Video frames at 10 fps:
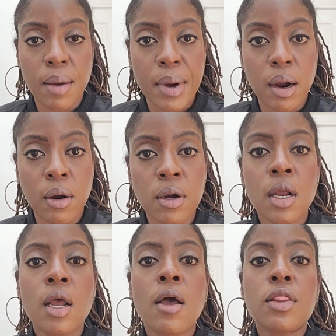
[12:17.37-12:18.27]
about.
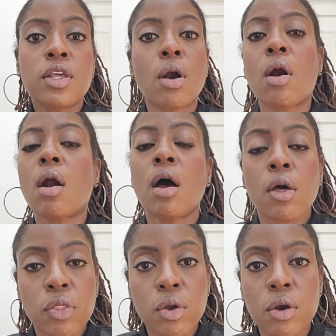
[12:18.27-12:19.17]
There are
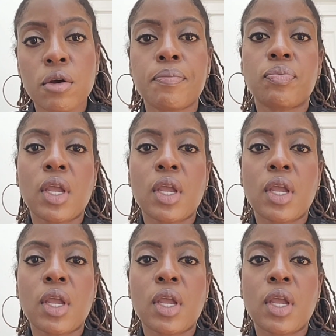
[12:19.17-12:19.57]
other